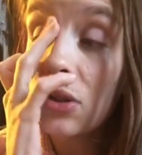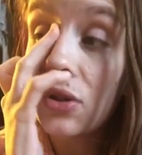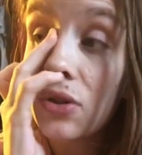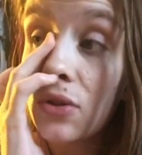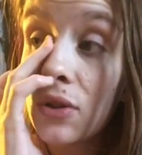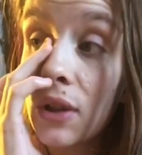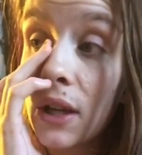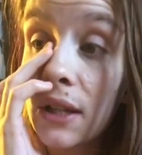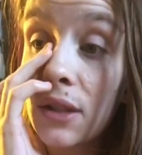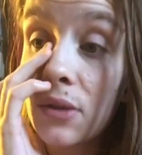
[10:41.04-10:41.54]

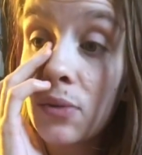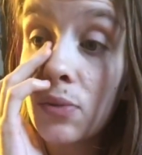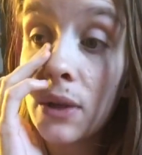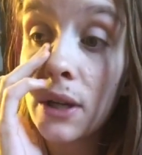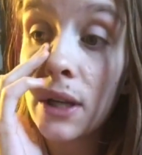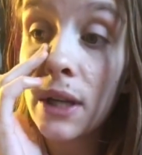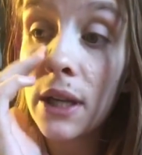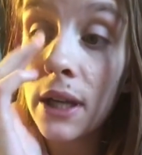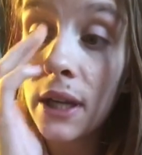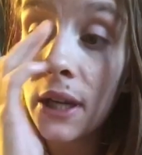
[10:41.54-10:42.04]
So that's
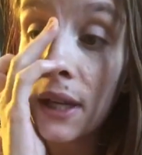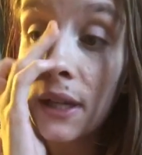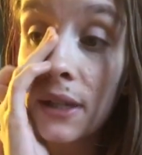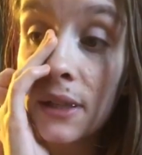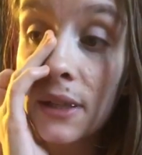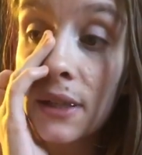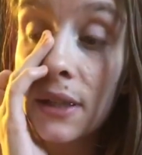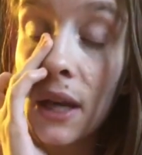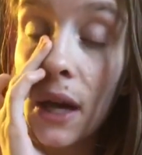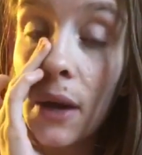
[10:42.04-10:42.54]
what it
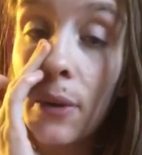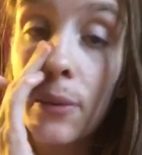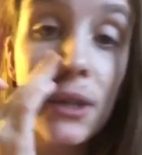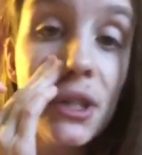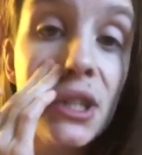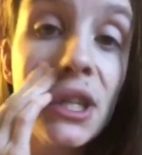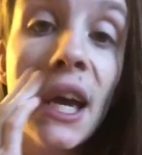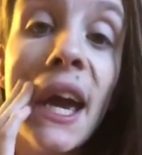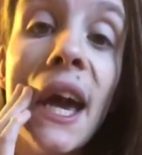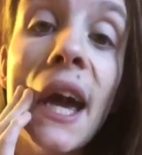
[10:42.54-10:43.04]
is. I
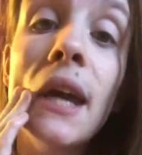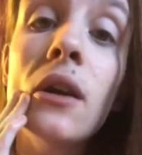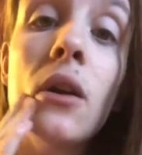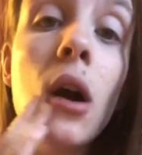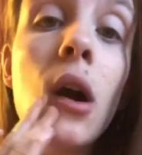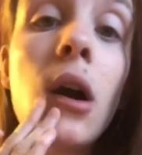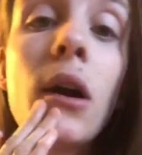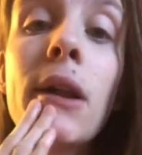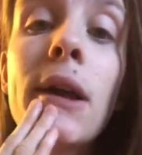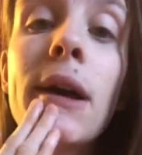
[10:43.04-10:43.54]
wish I had a
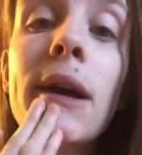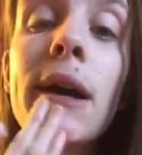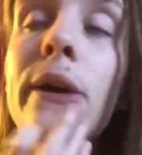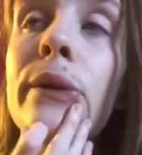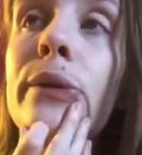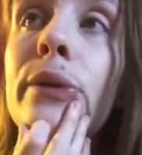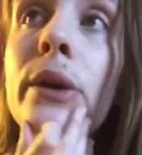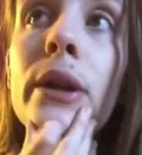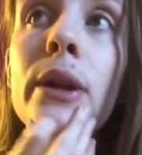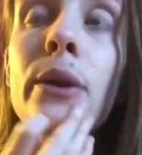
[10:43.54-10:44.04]
car. Like, I
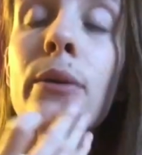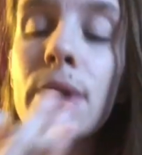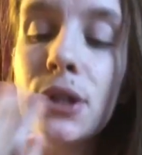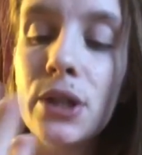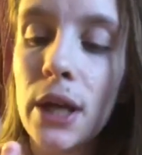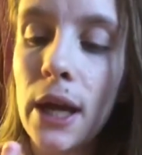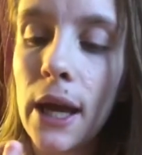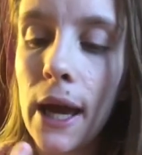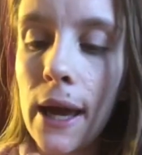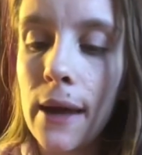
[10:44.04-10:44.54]
really
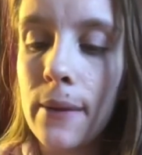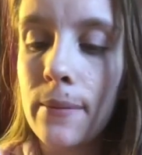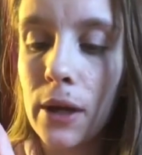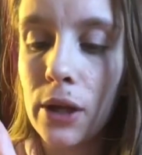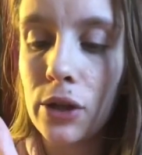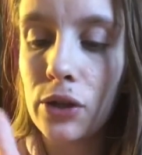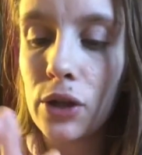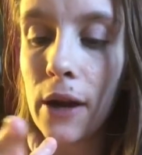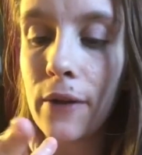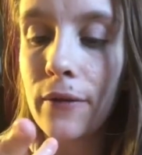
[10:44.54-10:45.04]
wish I had
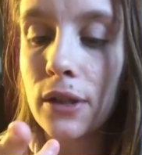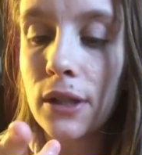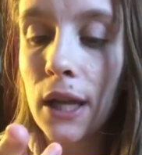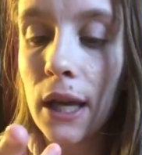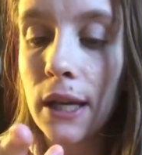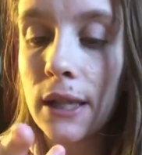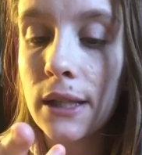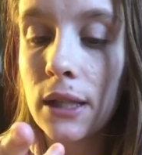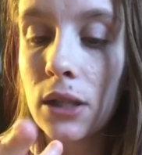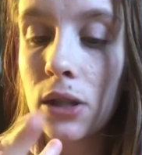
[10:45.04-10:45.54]
my driver's
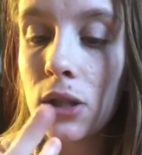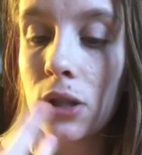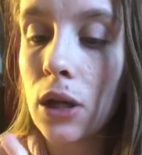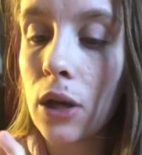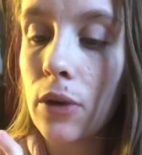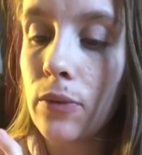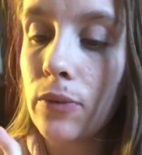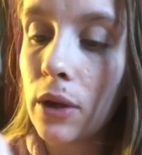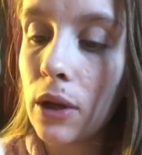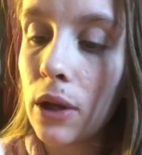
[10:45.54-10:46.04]
license.
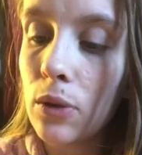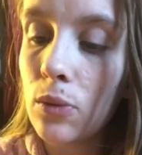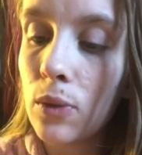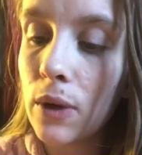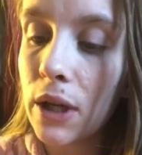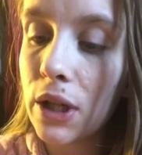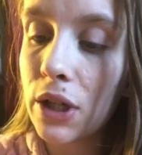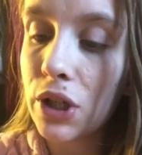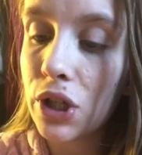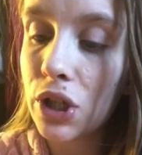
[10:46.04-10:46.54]
I really
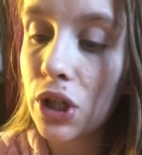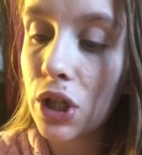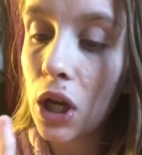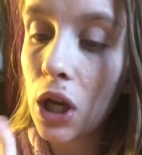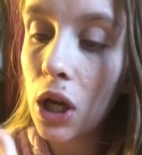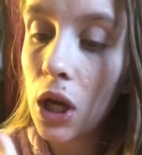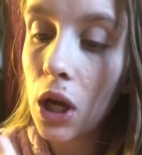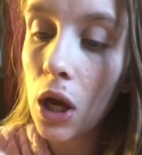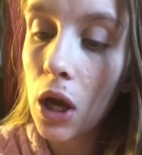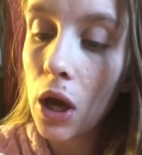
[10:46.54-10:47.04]
wish
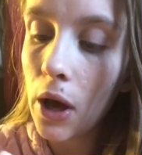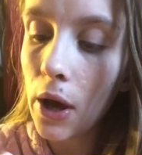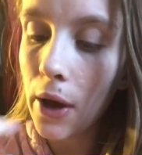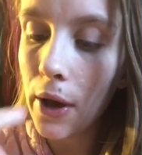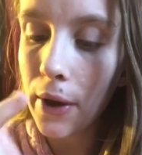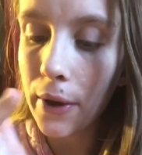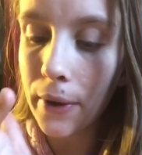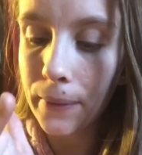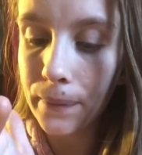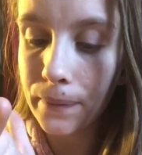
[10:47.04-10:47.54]

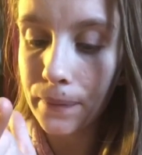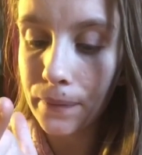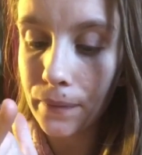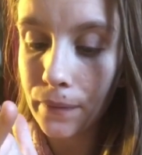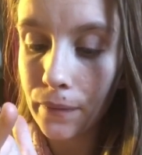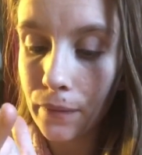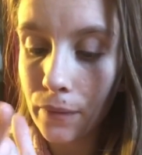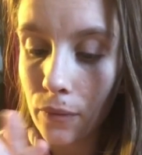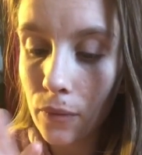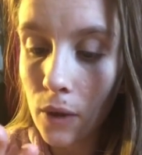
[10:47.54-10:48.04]
um,
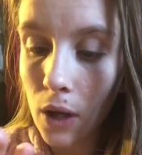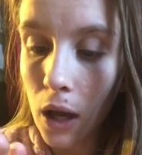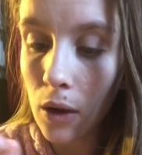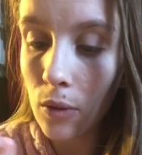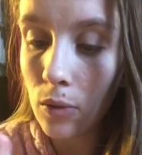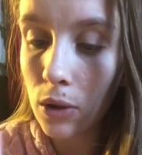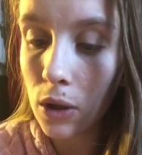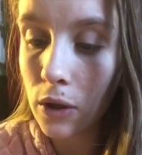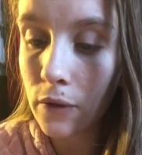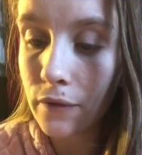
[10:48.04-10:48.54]

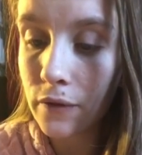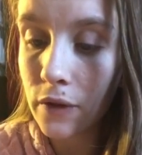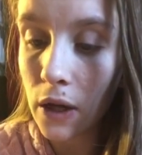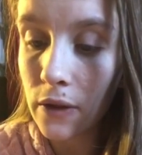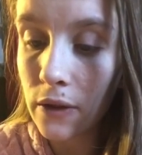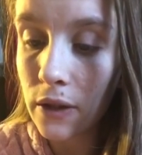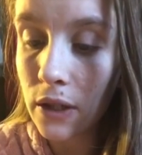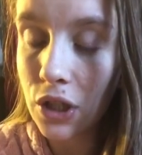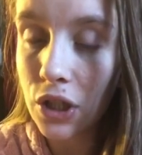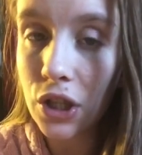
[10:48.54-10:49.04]
I would have
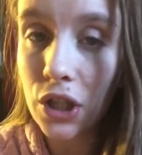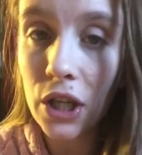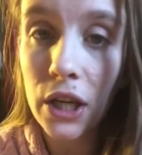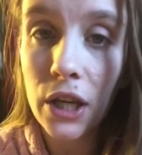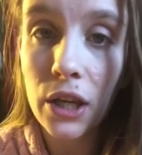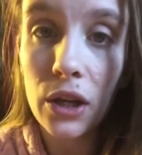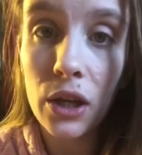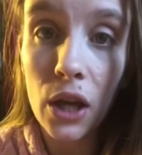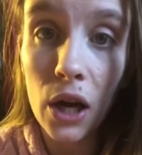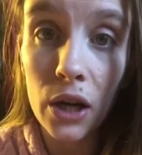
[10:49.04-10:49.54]
done this
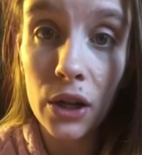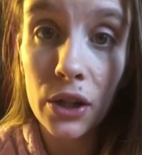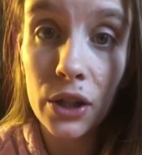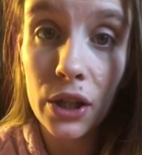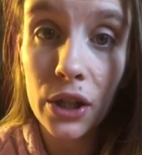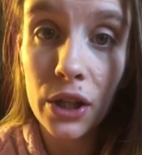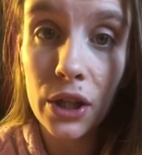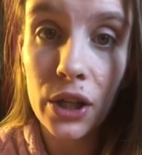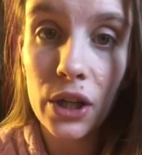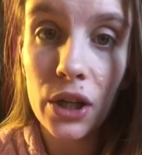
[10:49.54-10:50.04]
shit
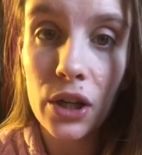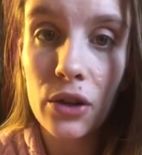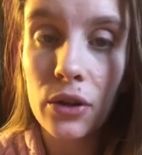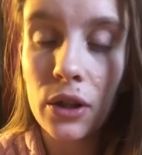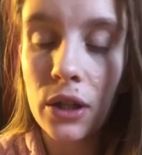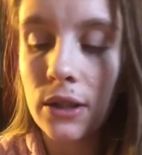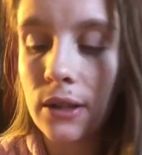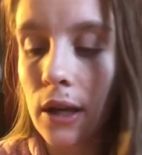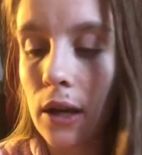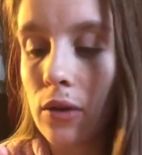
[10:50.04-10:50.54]
younger, you
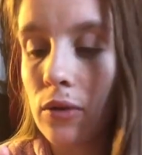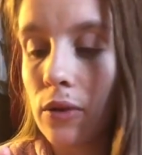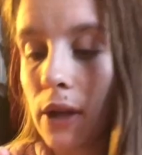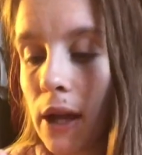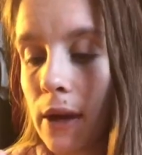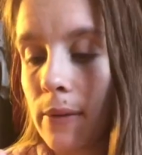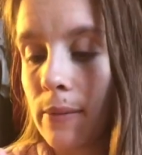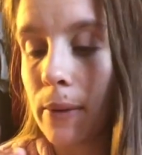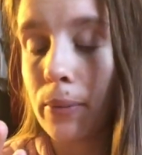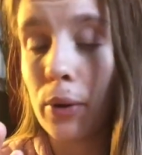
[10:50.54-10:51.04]
know, because I
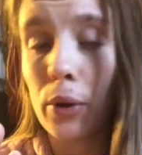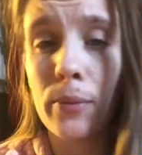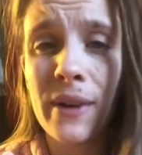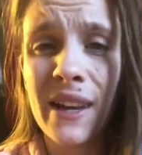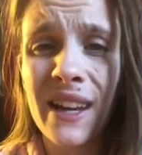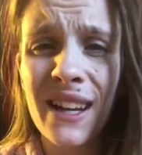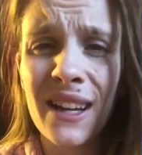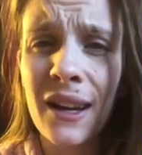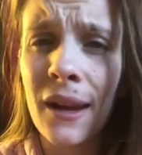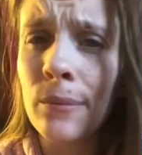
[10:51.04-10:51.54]
only have my
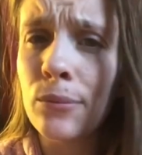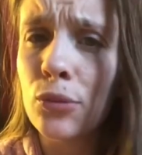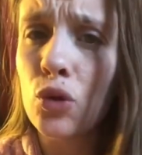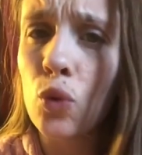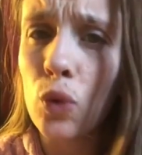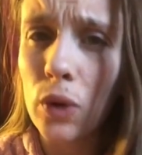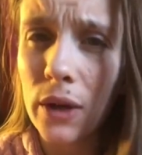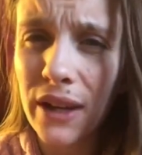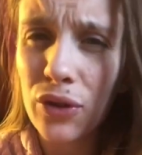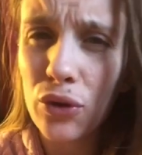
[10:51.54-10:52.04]
permit and I'm
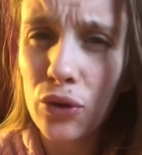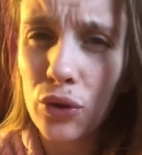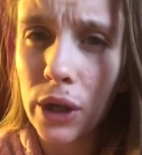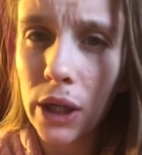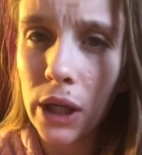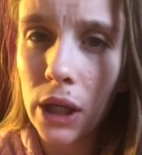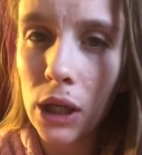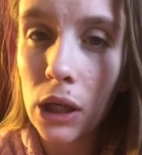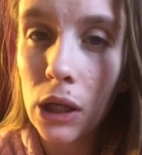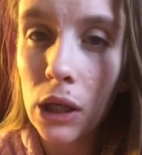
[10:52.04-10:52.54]

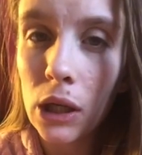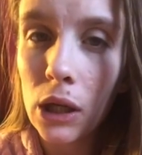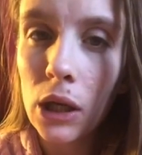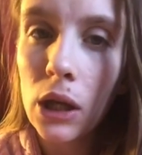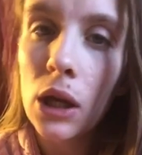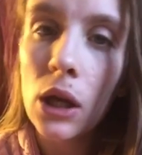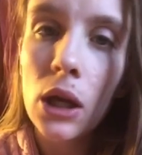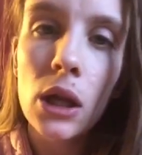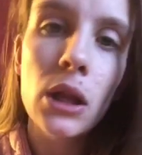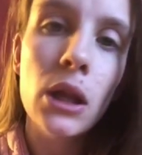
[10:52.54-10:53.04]
23.
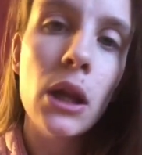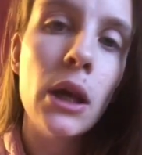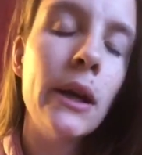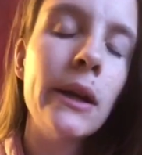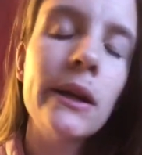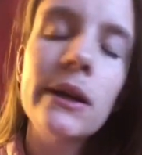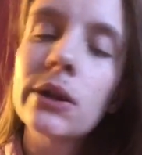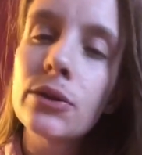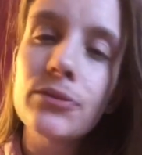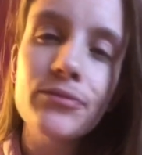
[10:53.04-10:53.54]

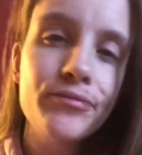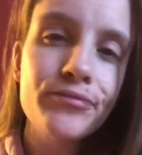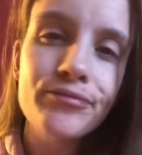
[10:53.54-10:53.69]
Like,